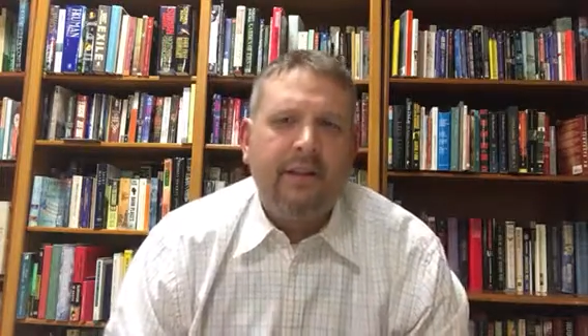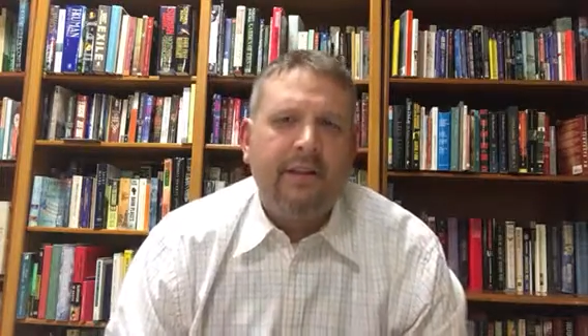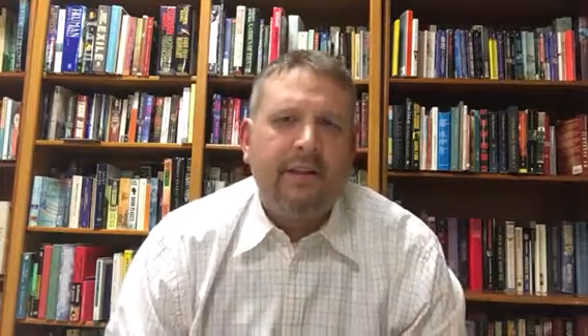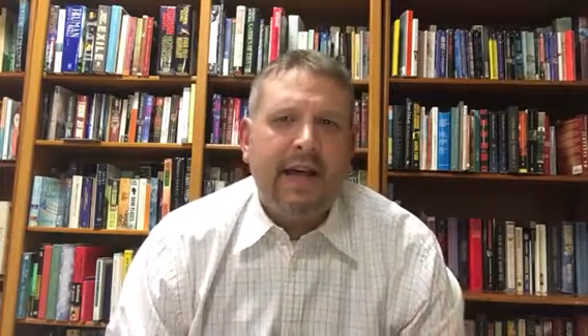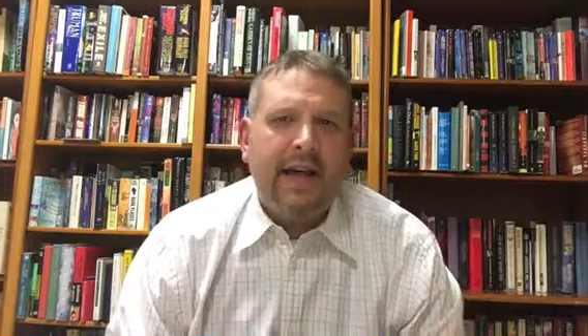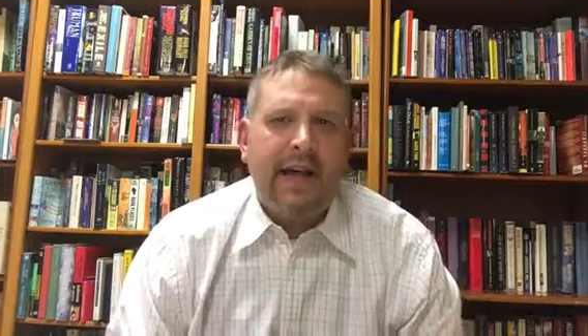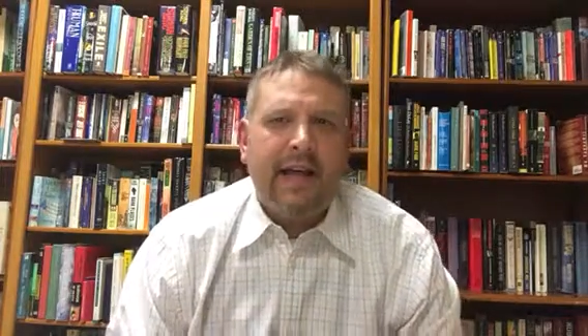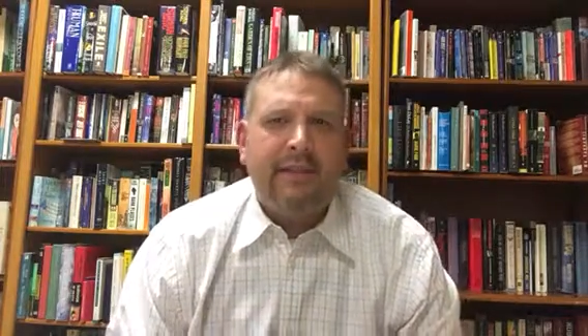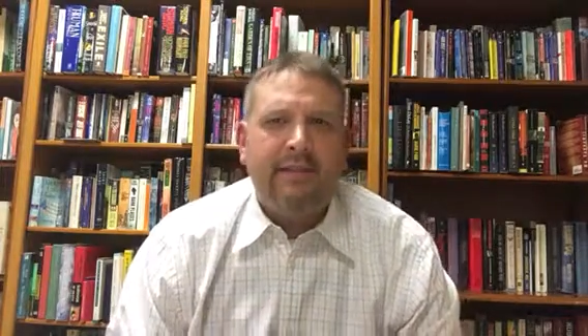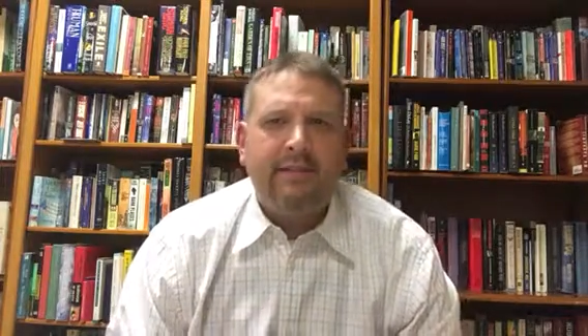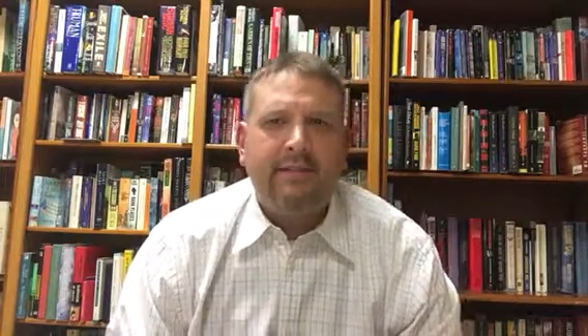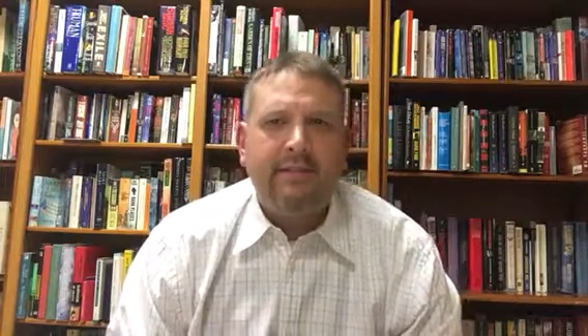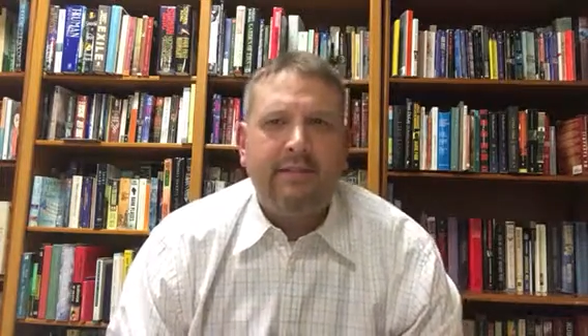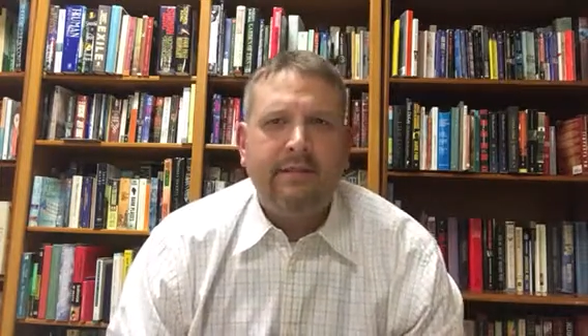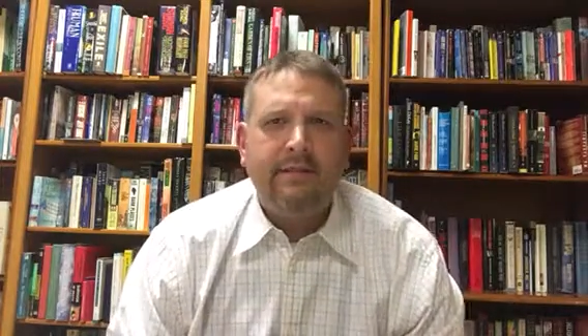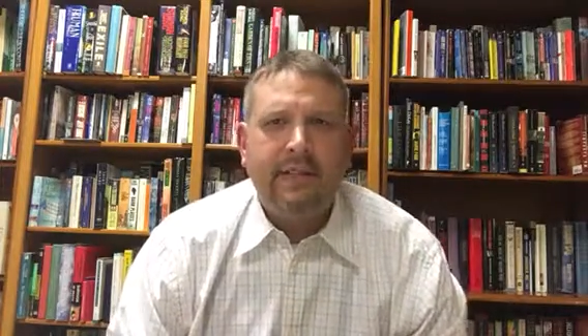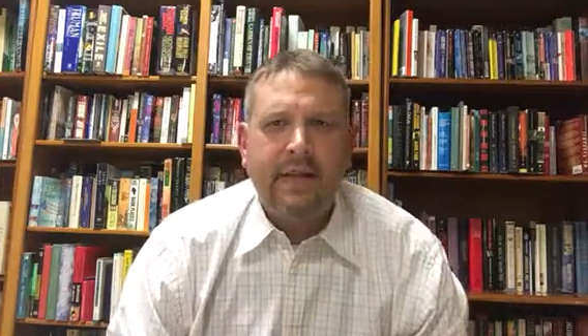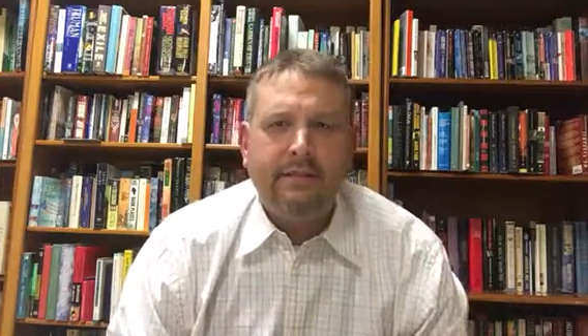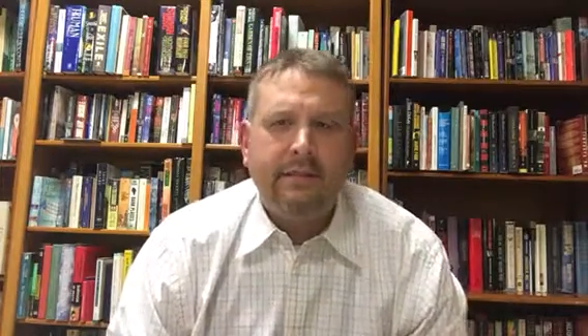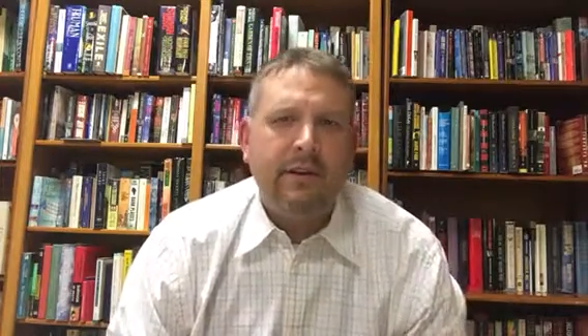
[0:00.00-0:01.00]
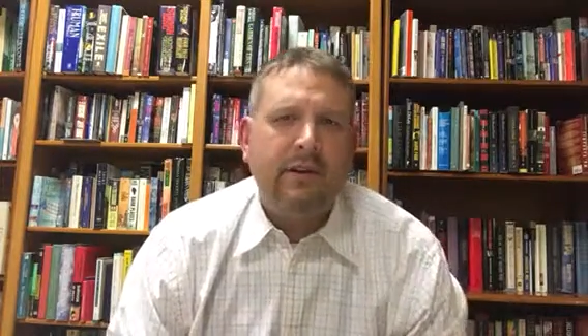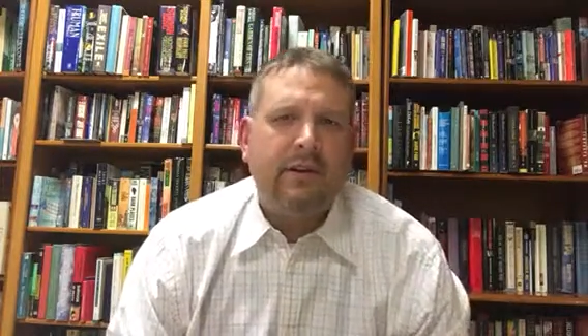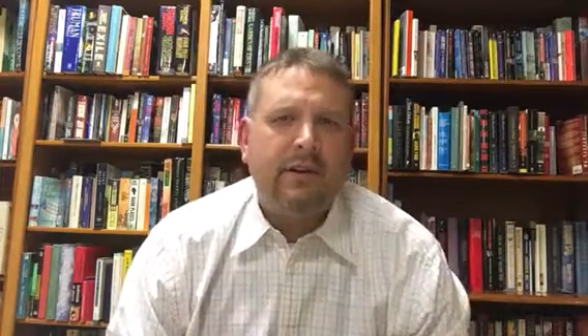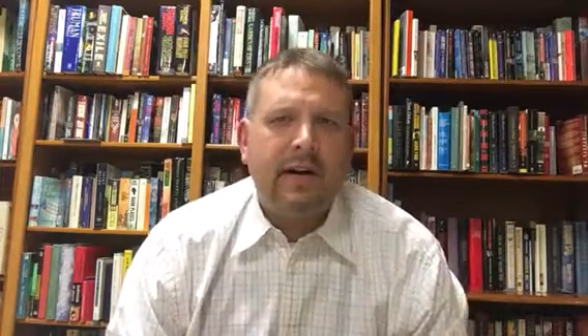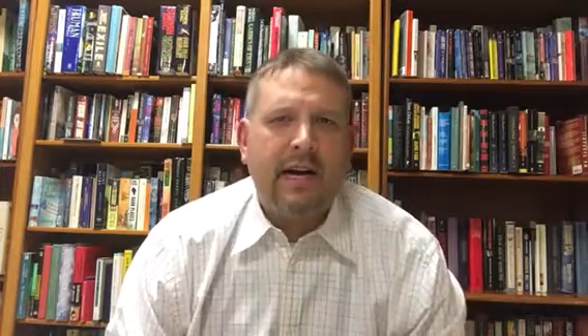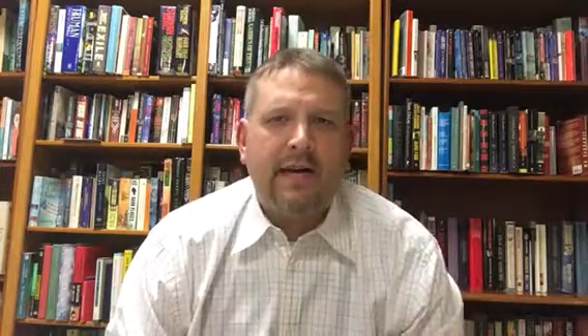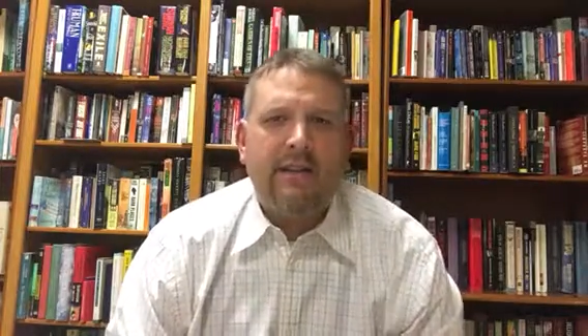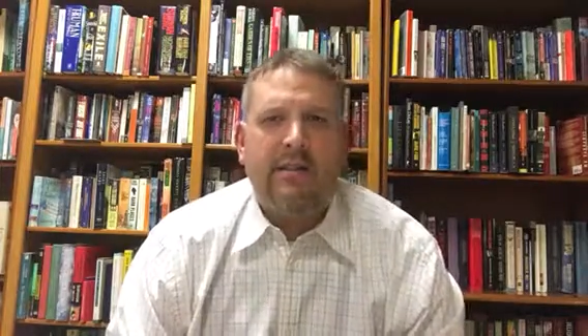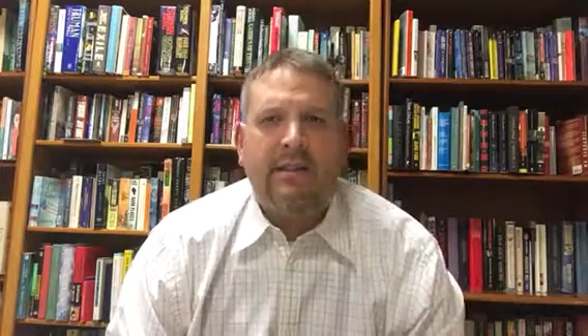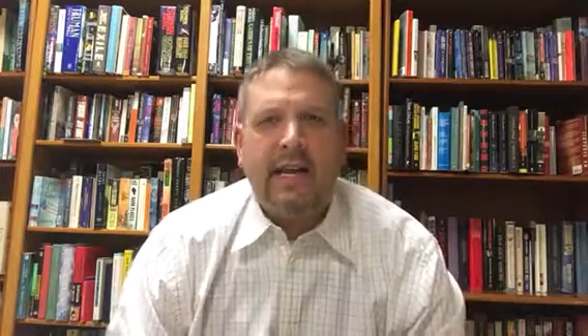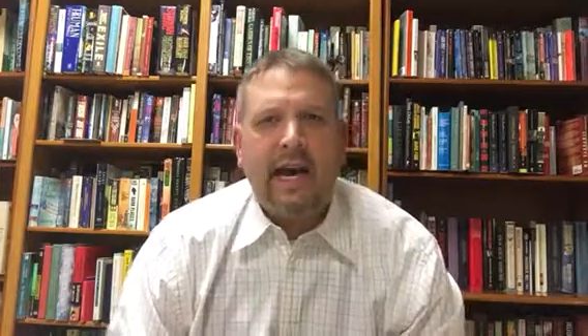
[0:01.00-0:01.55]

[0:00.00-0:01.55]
that Democrats